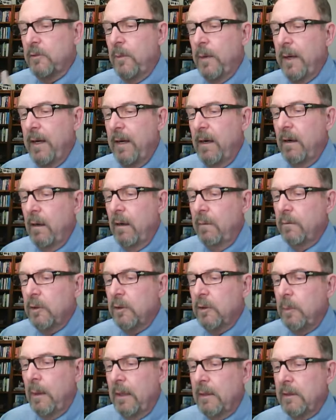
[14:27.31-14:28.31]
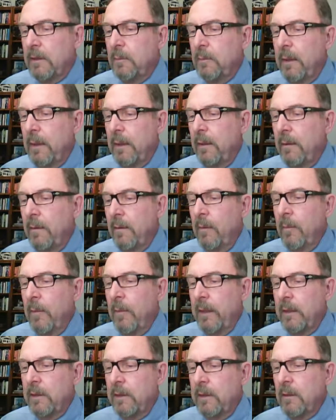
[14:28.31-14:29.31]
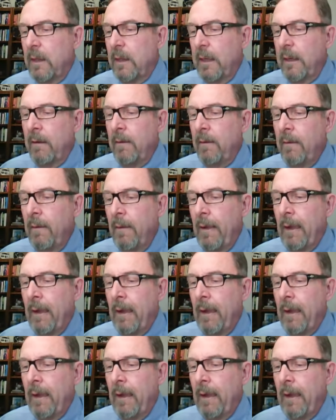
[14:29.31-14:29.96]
sphere of responsibility on the administrator